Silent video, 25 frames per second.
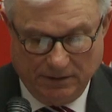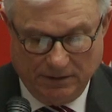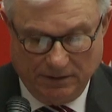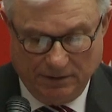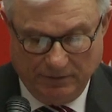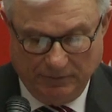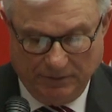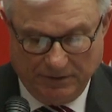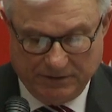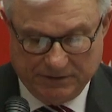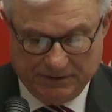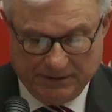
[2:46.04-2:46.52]

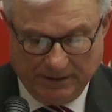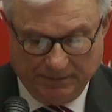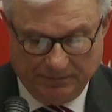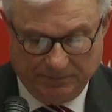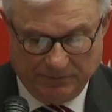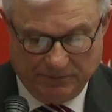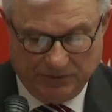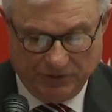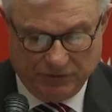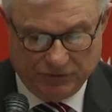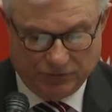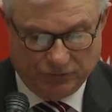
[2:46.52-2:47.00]
who
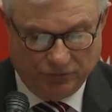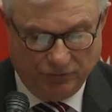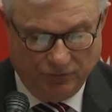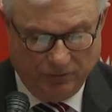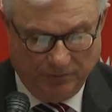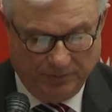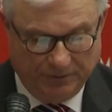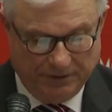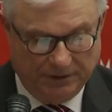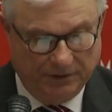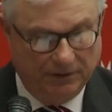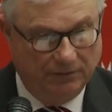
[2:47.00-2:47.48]
accept the
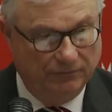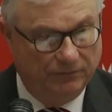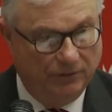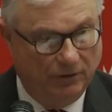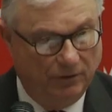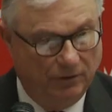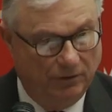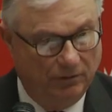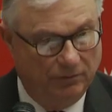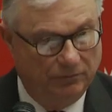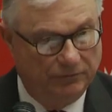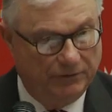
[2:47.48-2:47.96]
trauma
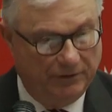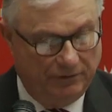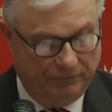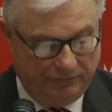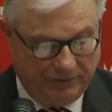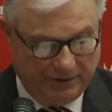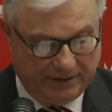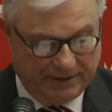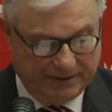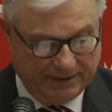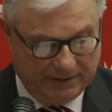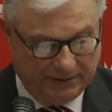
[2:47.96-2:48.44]
involved in
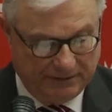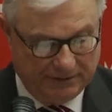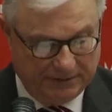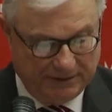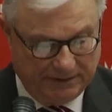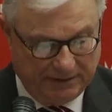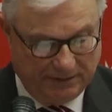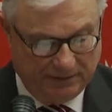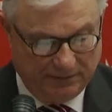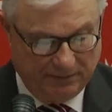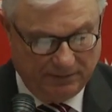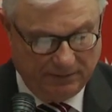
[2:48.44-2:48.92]

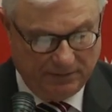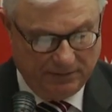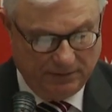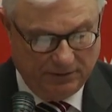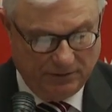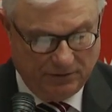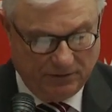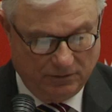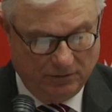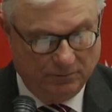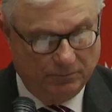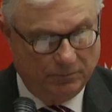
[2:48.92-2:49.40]
recounting,
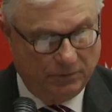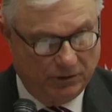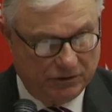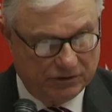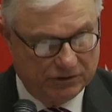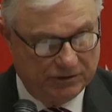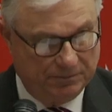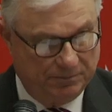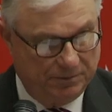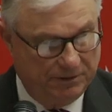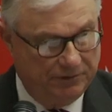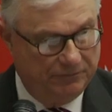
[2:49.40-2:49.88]

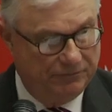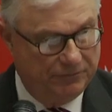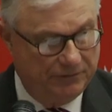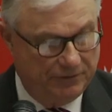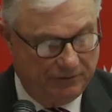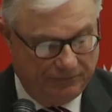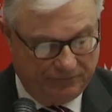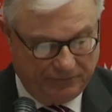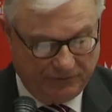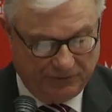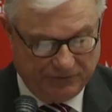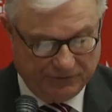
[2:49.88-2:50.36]
possibly for
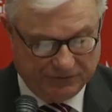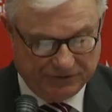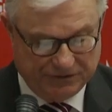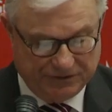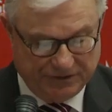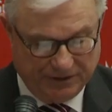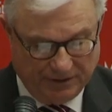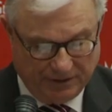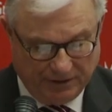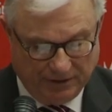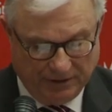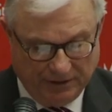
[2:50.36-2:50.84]
the first
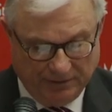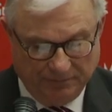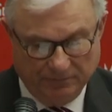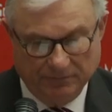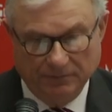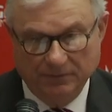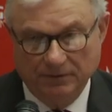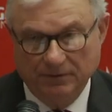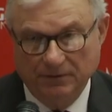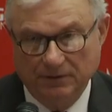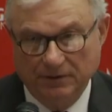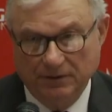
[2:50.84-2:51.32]

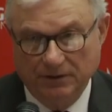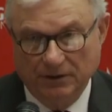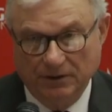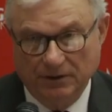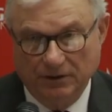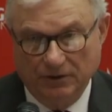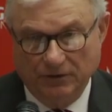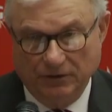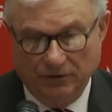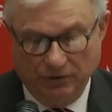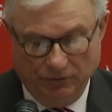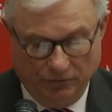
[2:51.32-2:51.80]
time,
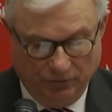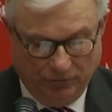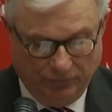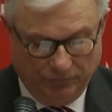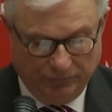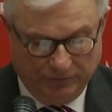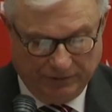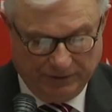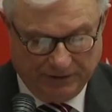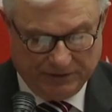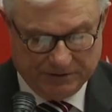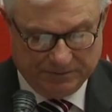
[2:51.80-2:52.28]
the
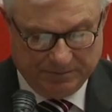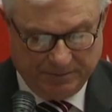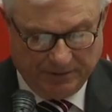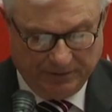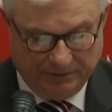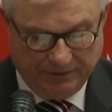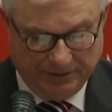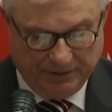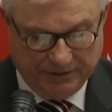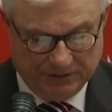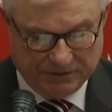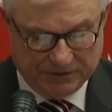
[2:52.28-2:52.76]
awful
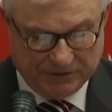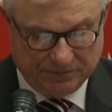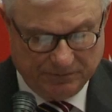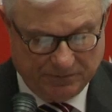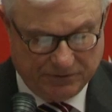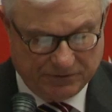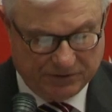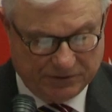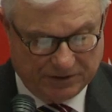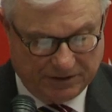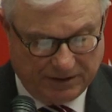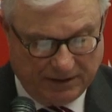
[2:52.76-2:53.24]
experience
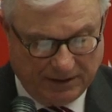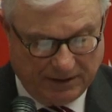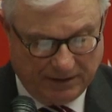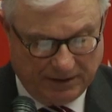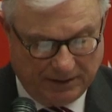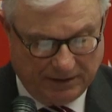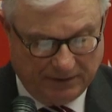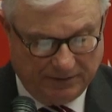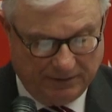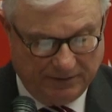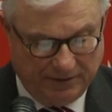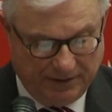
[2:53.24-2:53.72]
which
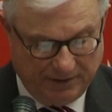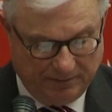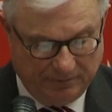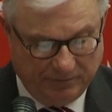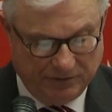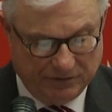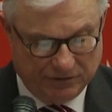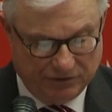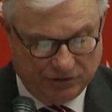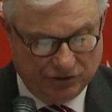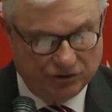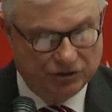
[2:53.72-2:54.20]
scarred them
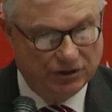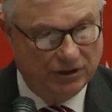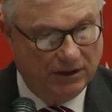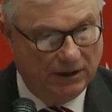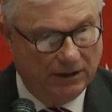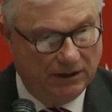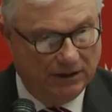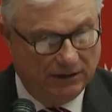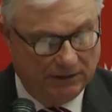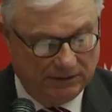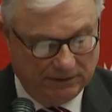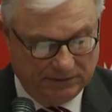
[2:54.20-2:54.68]
as a
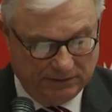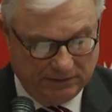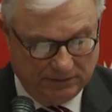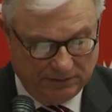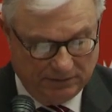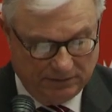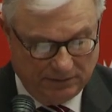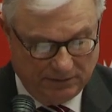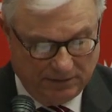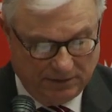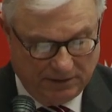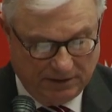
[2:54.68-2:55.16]
child
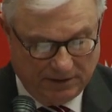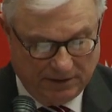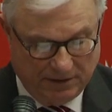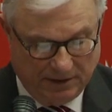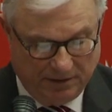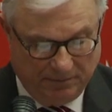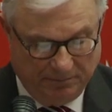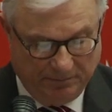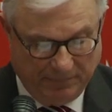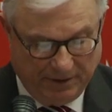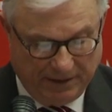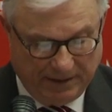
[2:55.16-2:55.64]

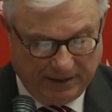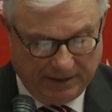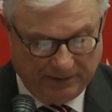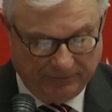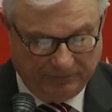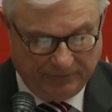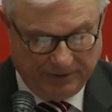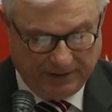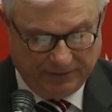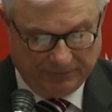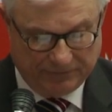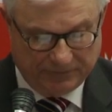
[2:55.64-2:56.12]
and may
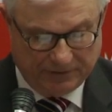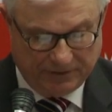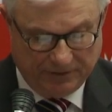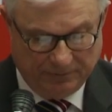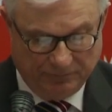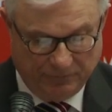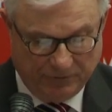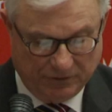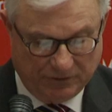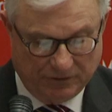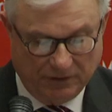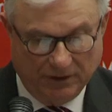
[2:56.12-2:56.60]
have left
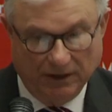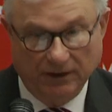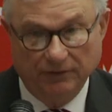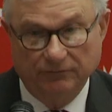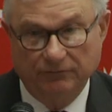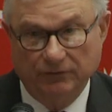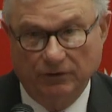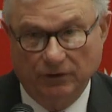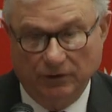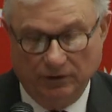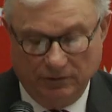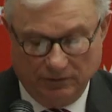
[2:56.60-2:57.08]
them with
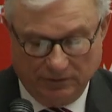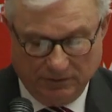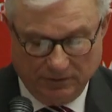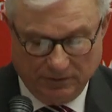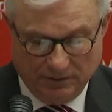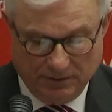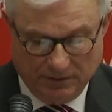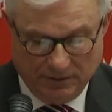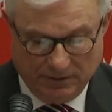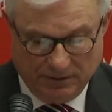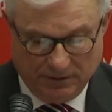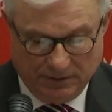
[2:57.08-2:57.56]
lifelong
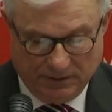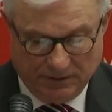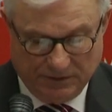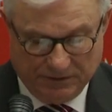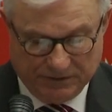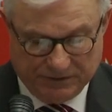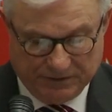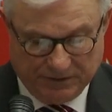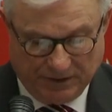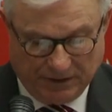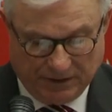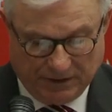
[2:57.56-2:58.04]

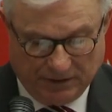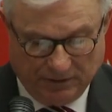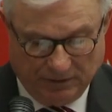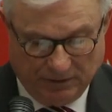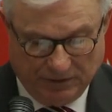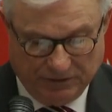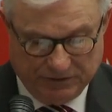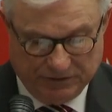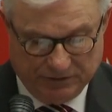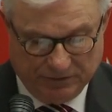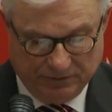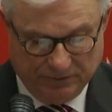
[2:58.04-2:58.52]

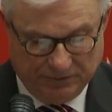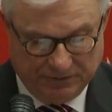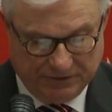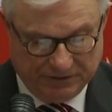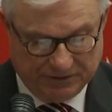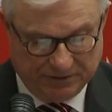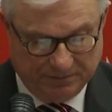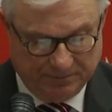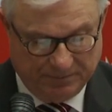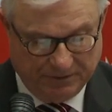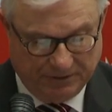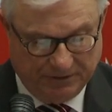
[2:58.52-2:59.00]
psychological
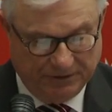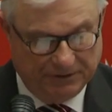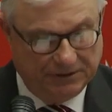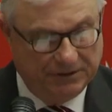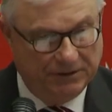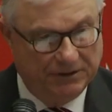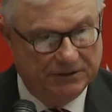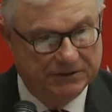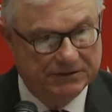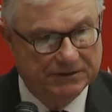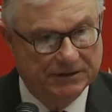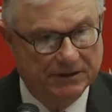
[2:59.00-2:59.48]

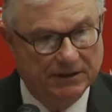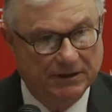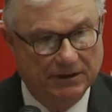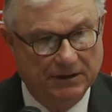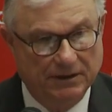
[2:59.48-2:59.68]
disabilities